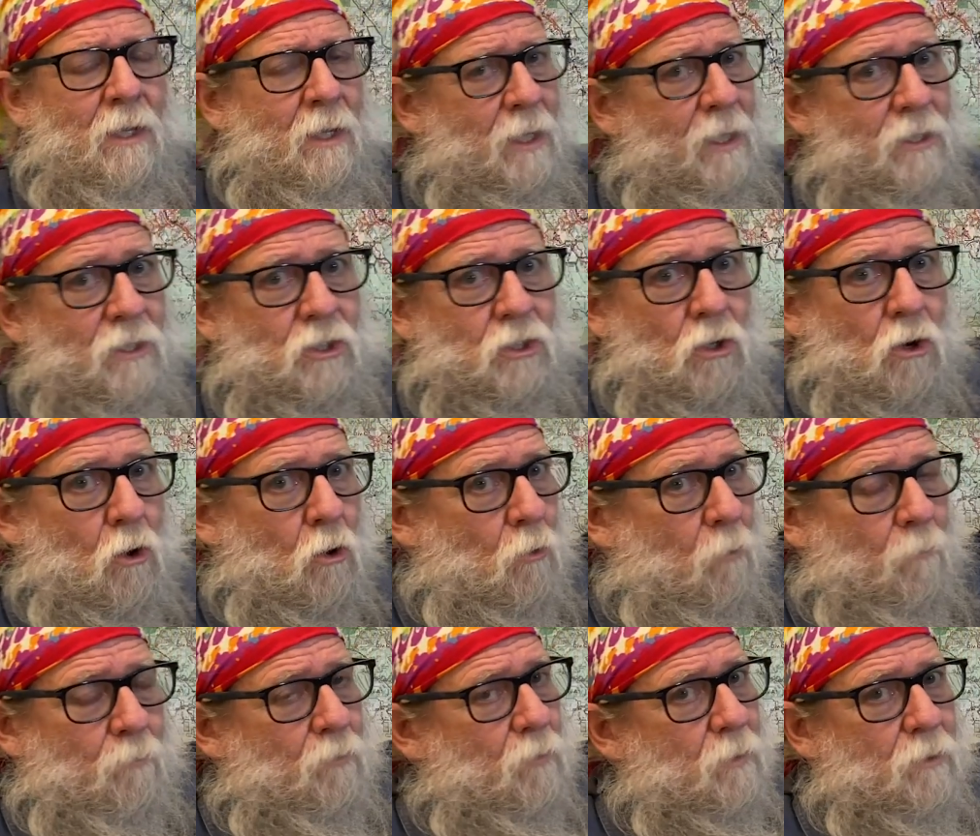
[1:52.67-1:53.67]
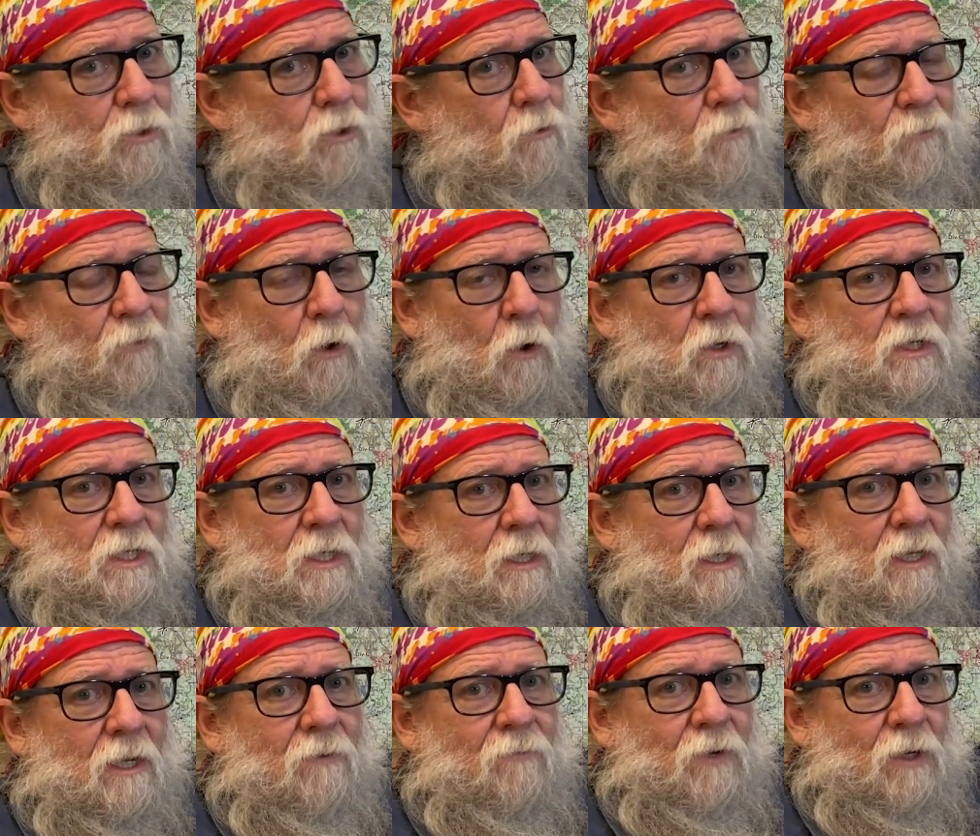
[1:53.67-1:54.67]
And so you folks that
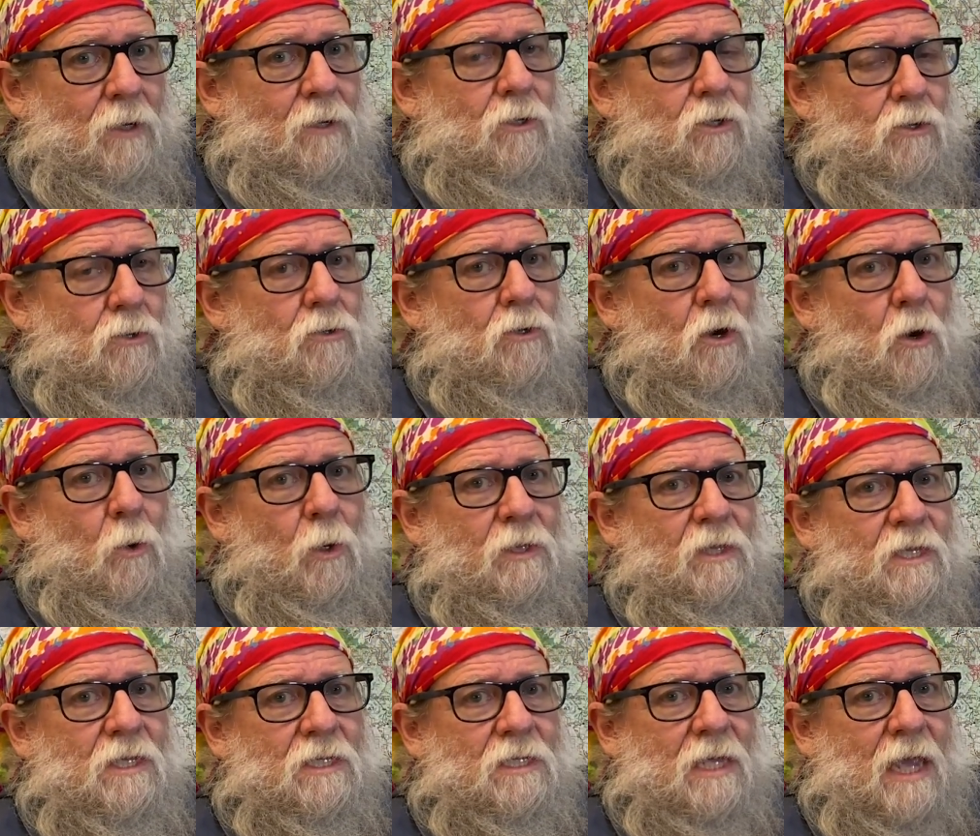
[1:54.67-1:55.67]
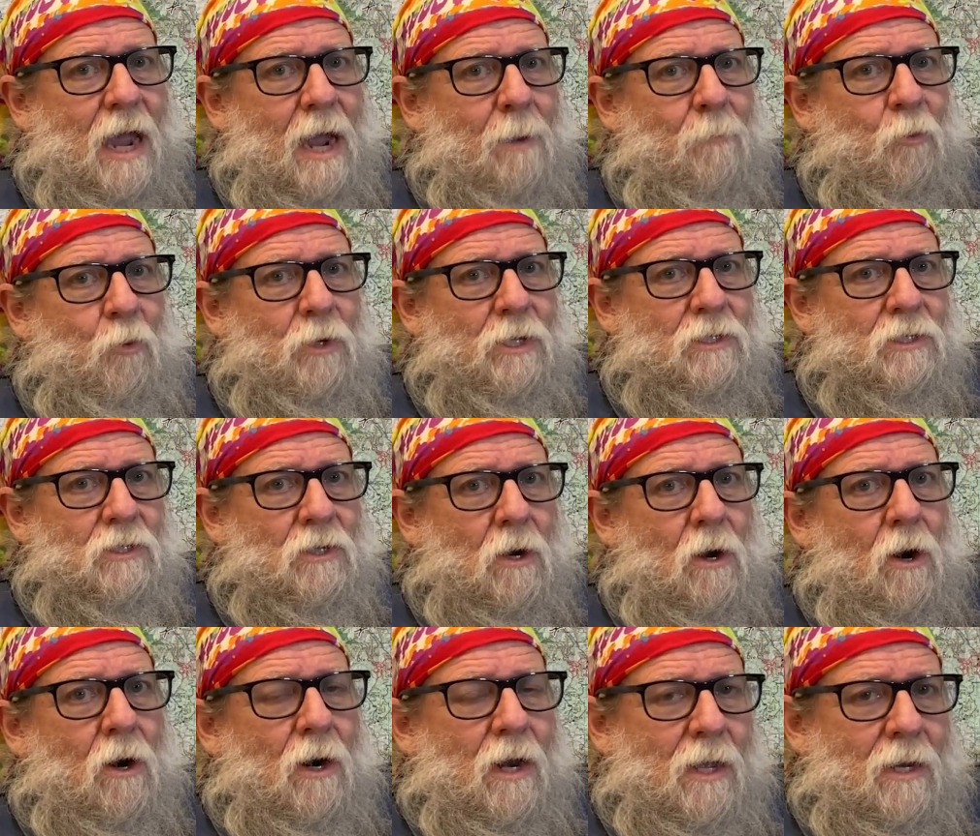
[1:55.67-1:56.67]
live here, you know what these gap winds
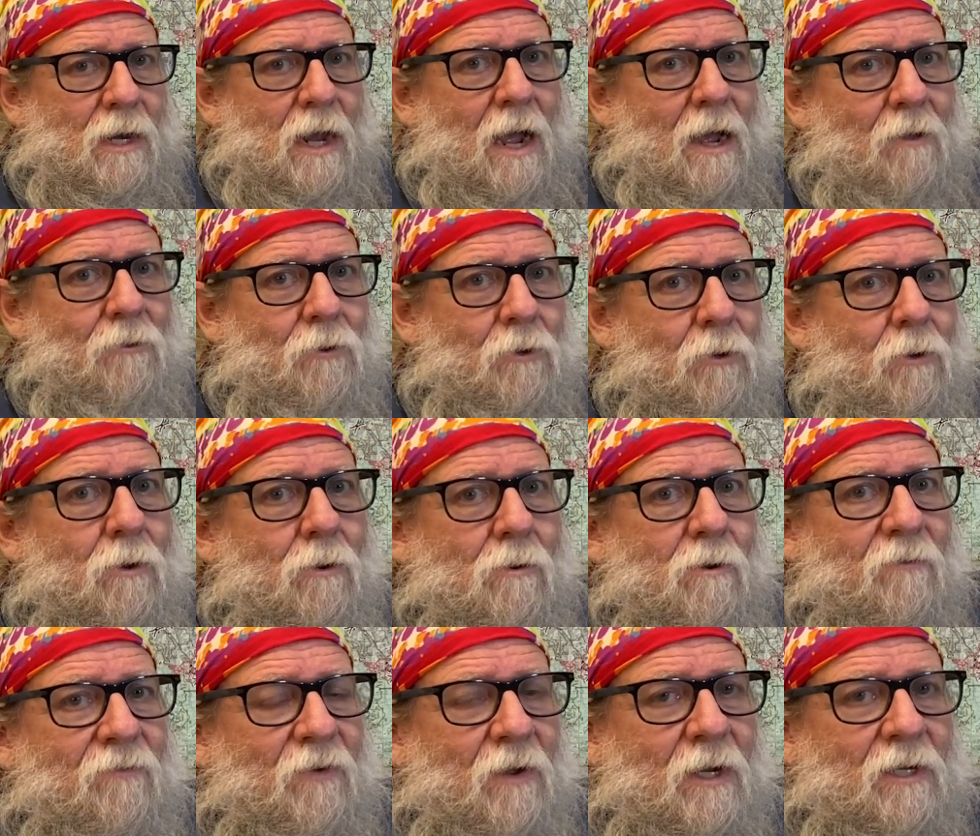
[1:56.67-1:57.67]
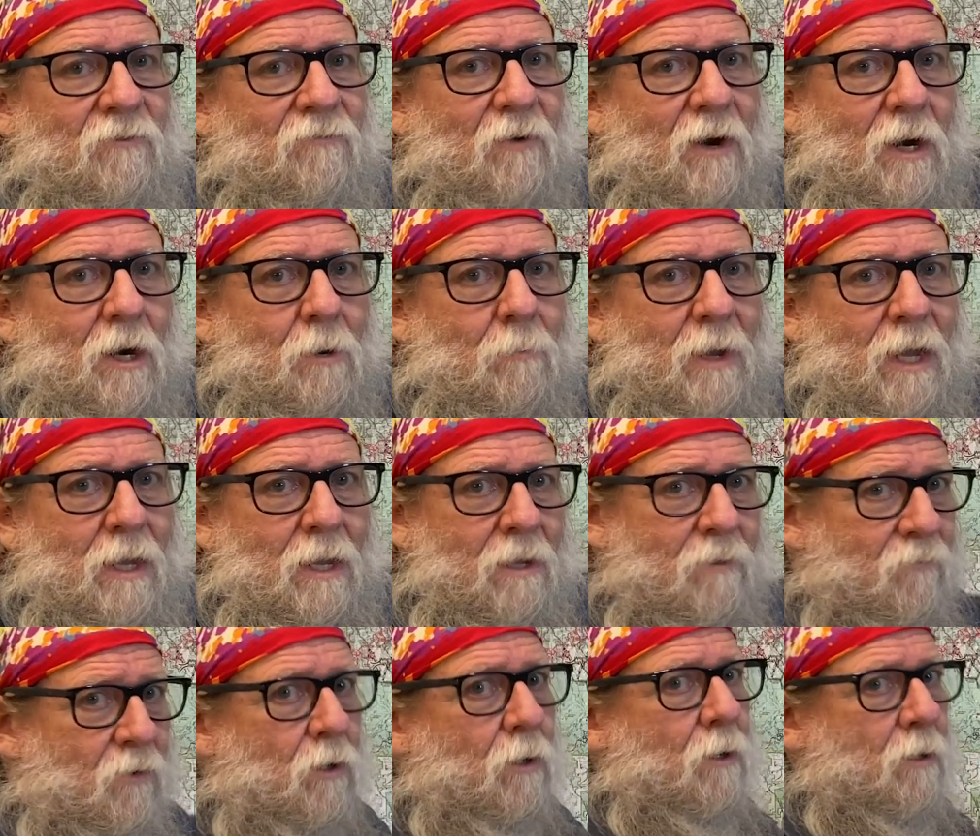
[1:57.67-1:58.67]
are and how they're going to affect fire
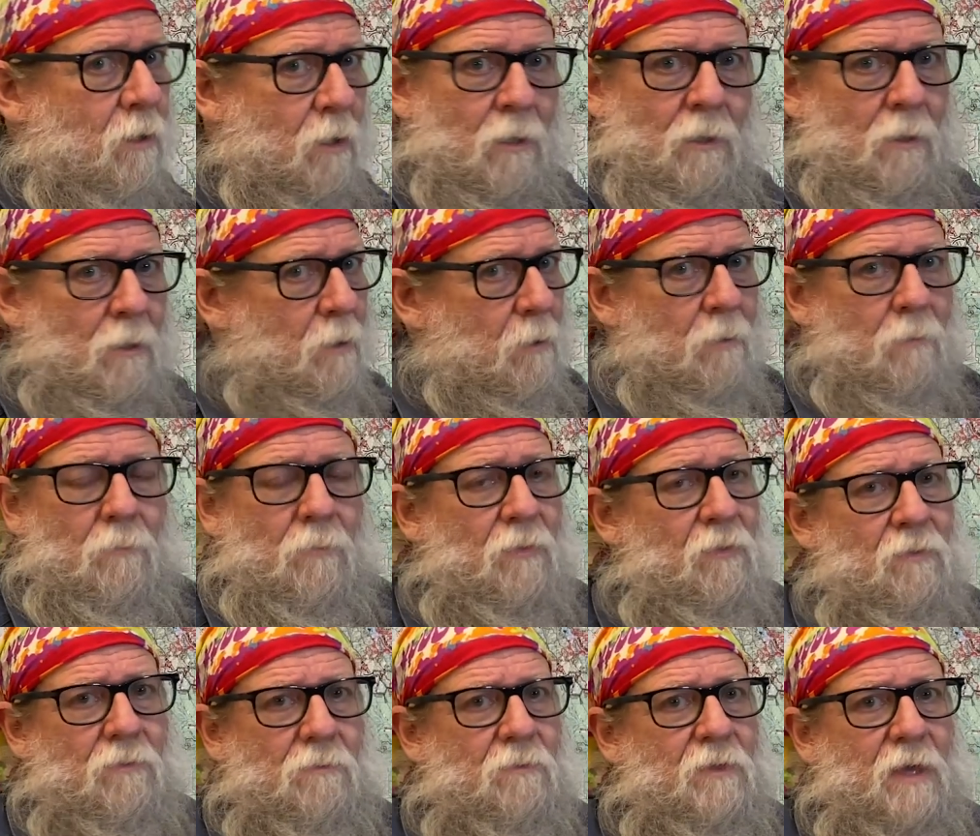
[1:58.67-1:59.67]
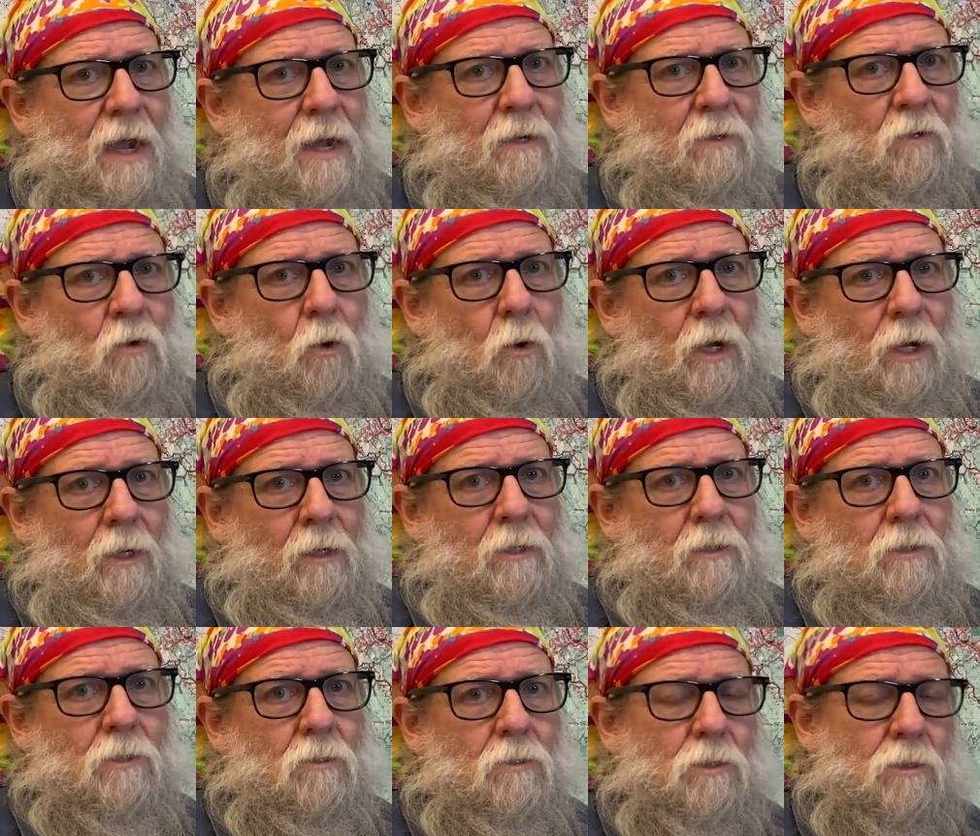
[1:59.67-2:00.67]
behavior that quick.
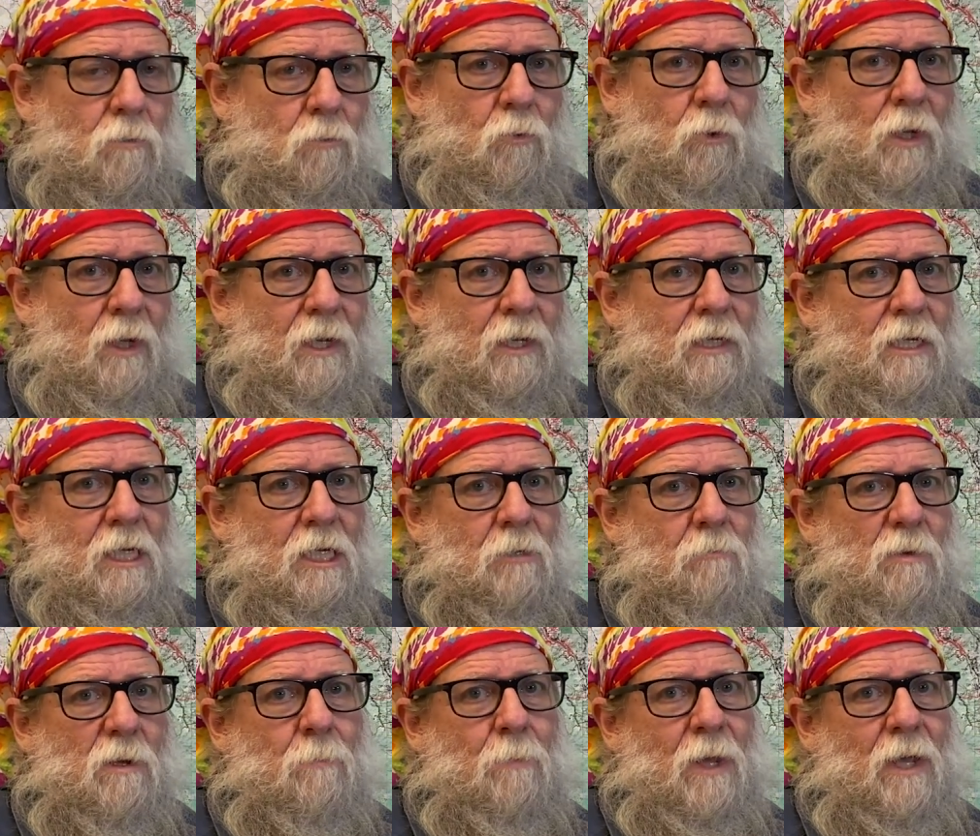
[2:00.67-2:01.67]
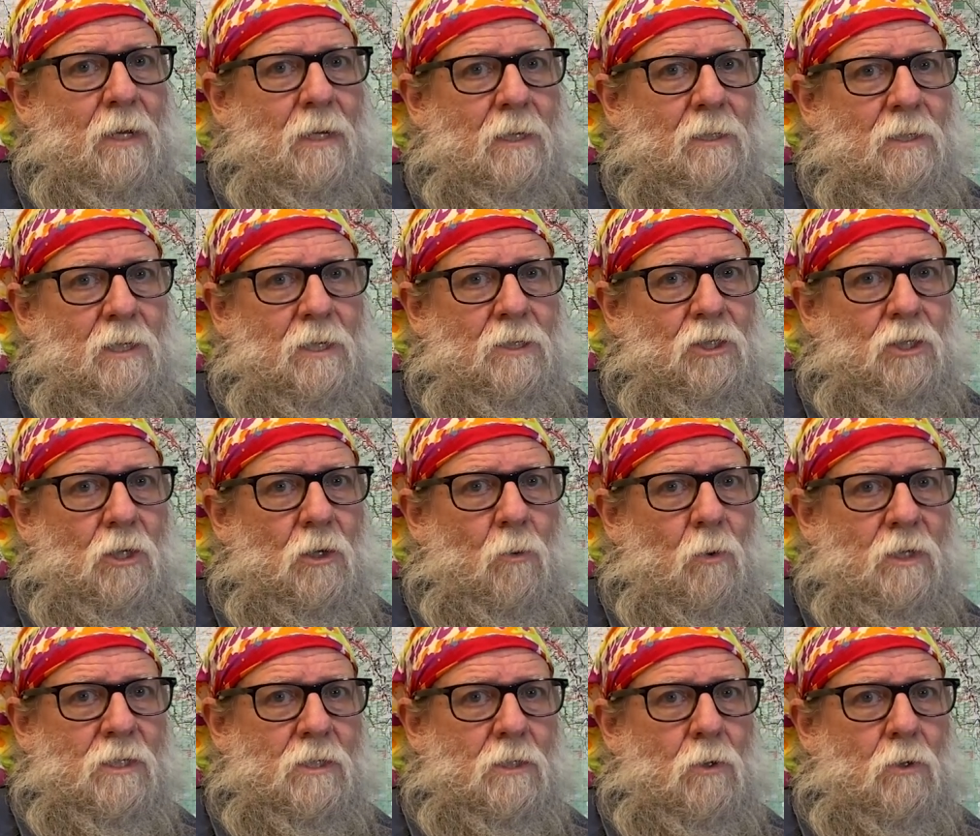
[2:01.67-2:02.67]
So you really need to be paying attention to what's